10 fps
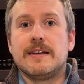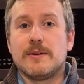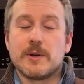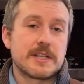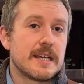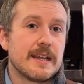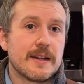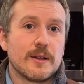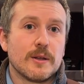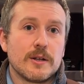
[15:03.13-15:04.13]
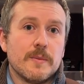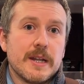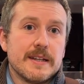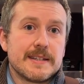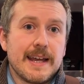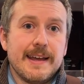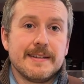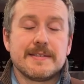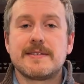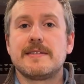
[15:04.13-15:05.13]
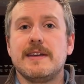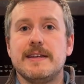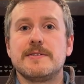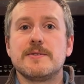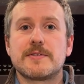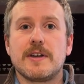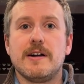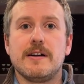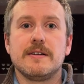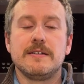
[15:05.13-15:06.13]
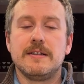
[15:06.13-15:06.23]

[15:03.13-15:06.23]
which can get a little bit intense, as you saw.